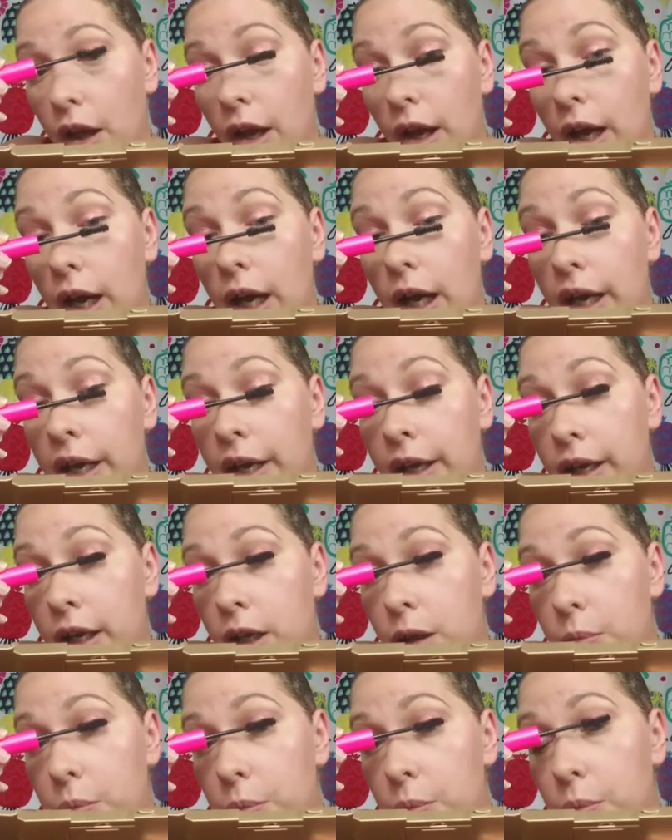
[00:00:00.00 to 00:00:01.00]
I
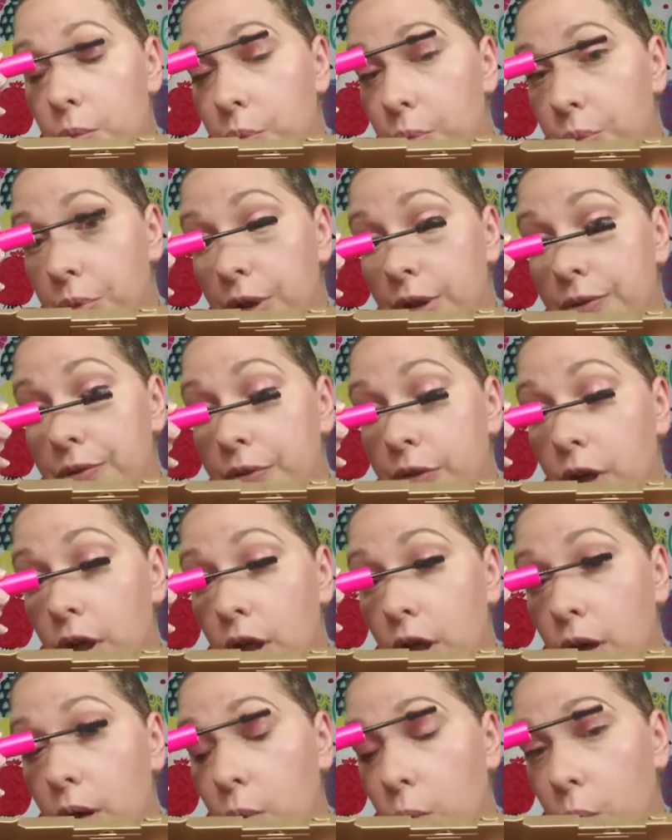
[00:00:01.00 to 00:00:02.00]

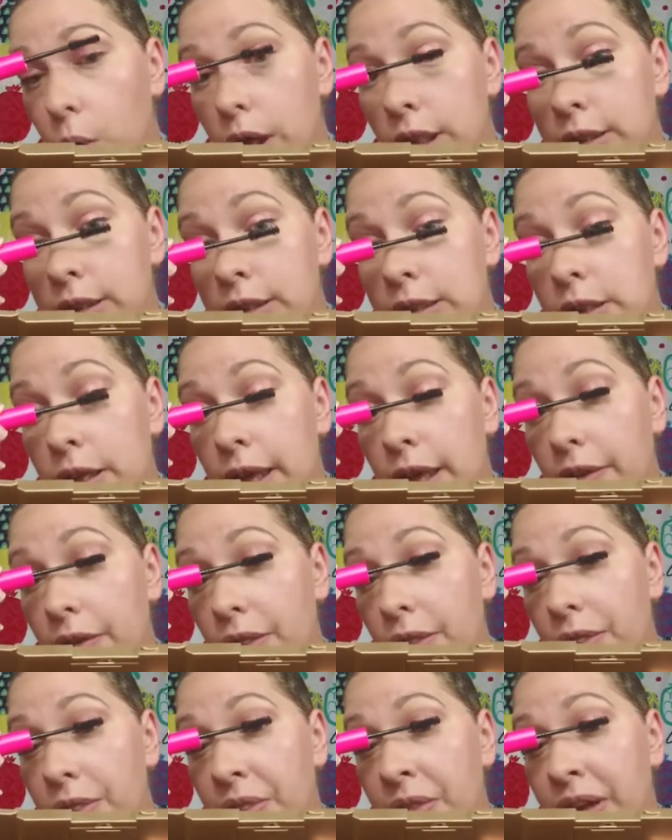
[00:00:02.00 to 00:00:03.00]
prefer ones that
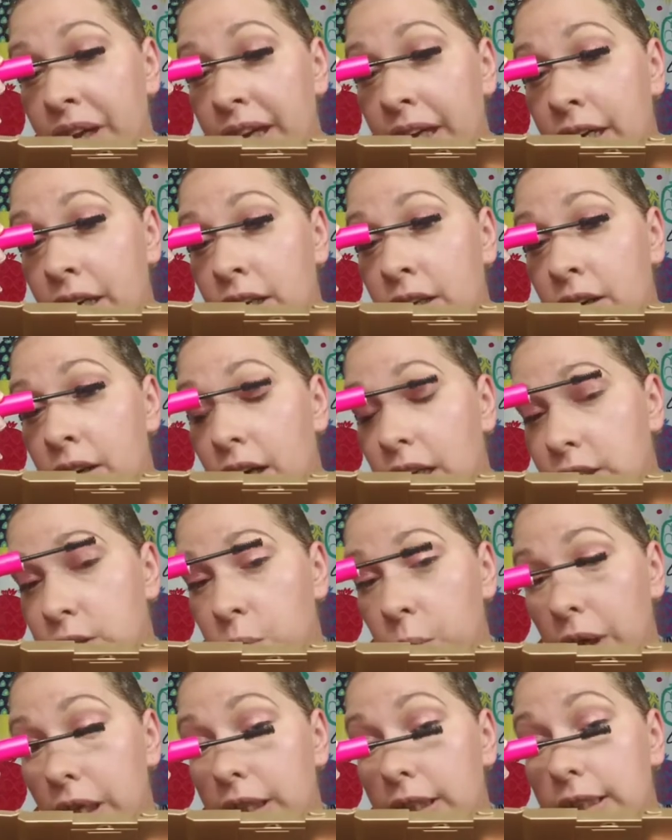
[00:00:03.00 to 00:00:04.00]
thicken as
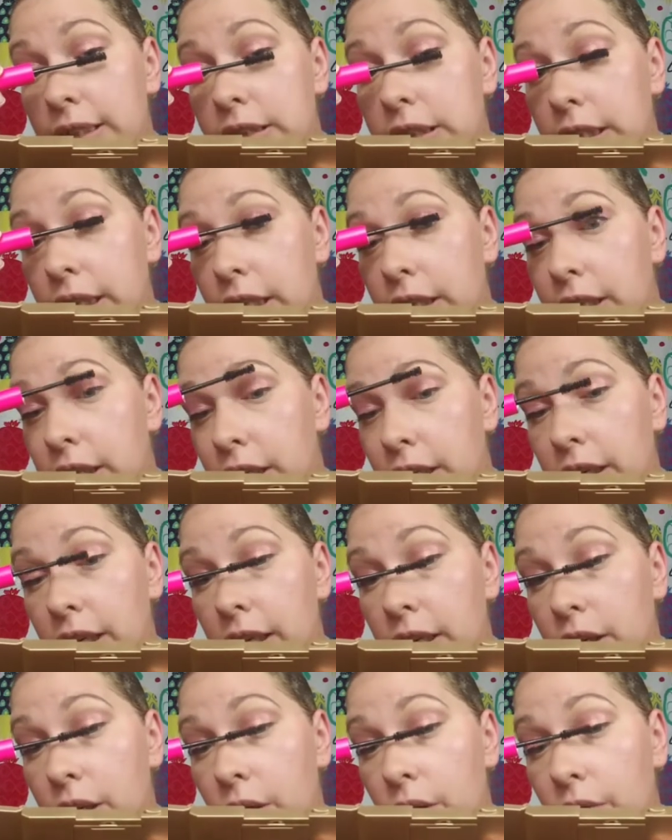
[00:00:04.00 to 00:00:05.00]
well as lengthen,
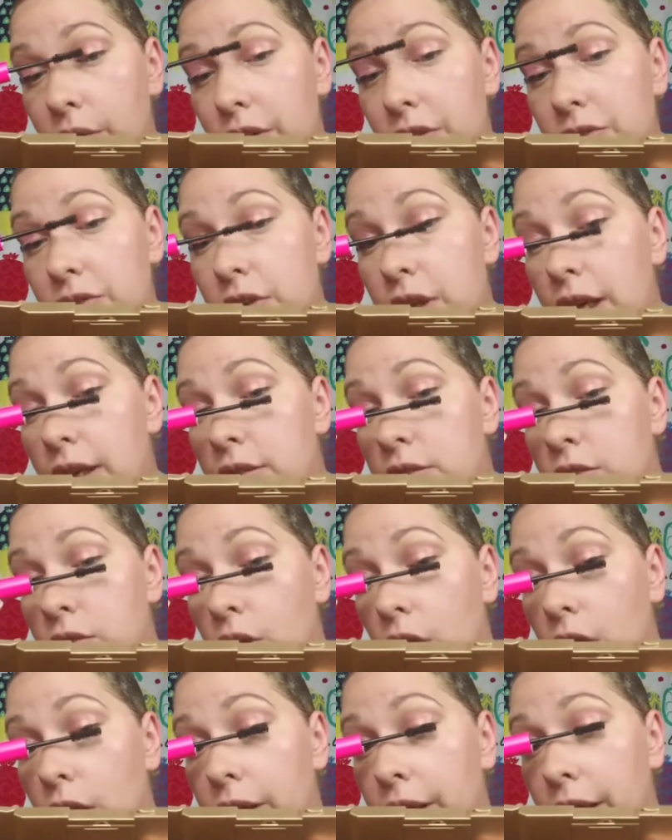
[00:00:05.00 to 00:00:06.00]
and though this does
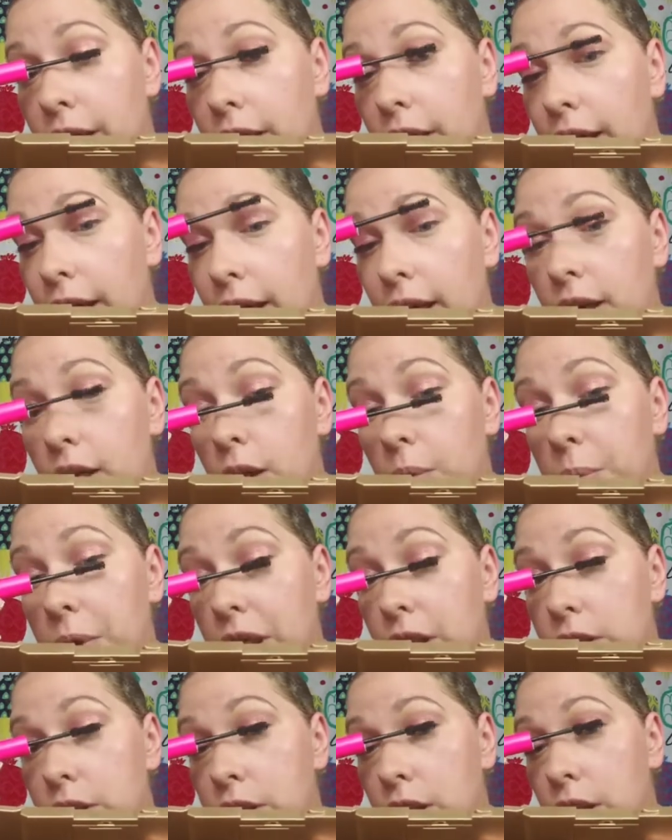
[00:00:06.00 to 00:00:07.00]
darken and
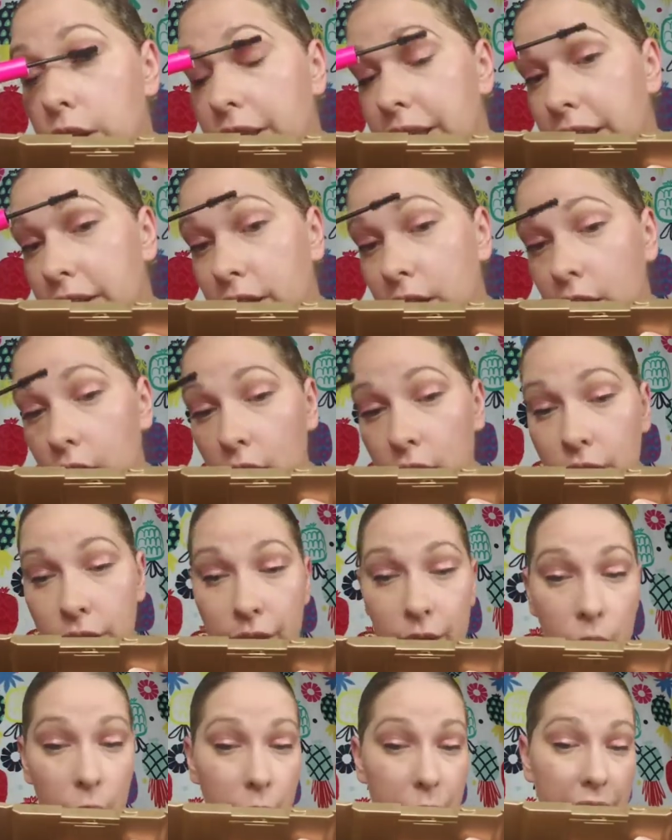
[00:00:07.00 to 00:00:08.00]
appears to lengthen a
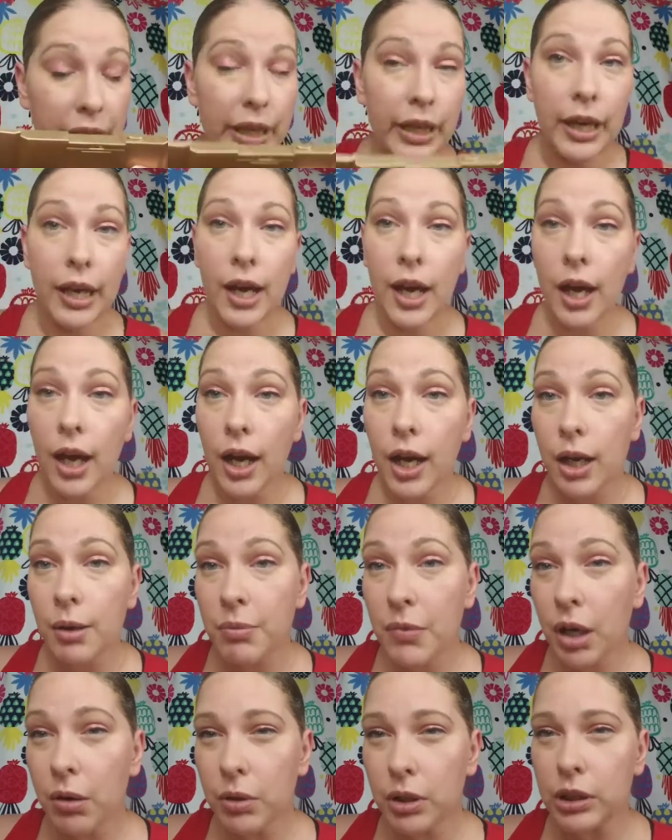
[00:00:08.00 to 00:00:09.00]
little bit, I'm
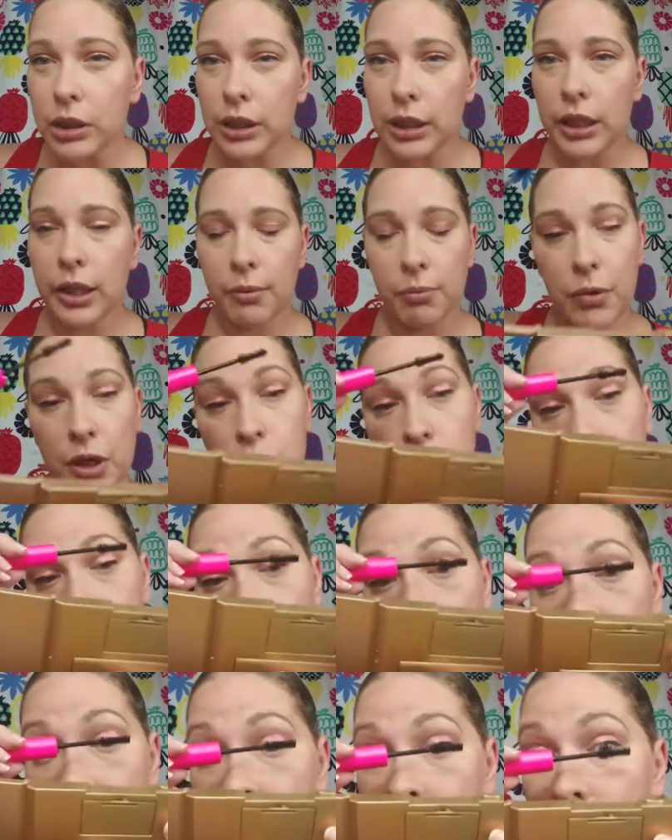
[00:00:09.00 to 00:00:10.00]
not really getting much of a
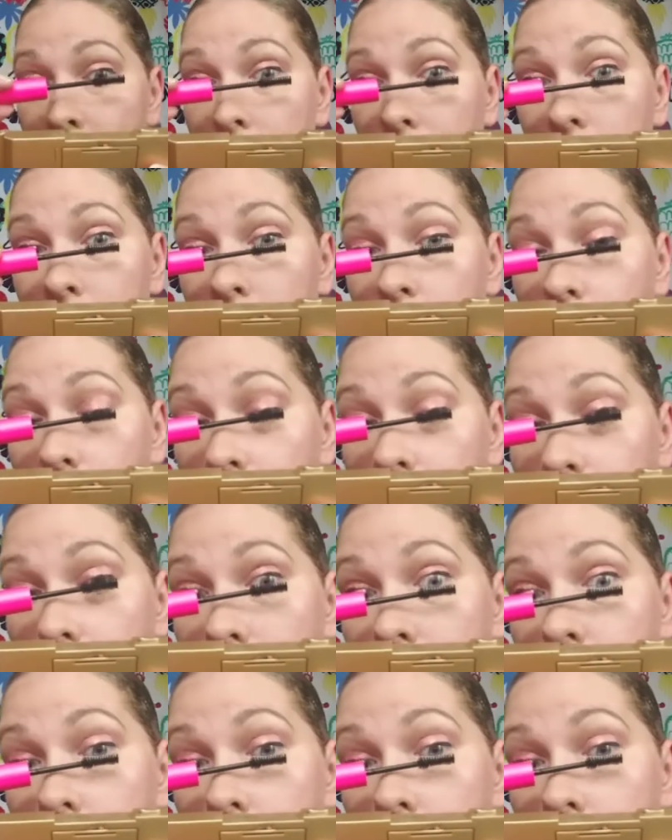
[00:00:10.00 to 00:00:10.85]
thickening effect